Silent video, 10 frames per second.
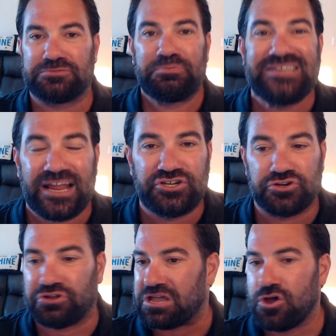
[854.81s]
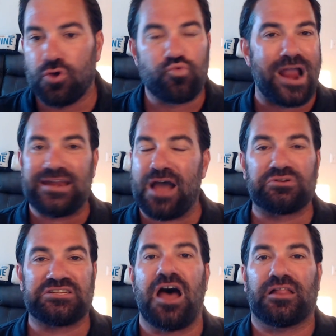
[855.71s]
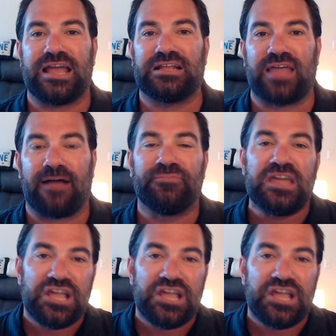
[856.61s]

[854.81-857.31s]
potentially. Right now, it's not like that.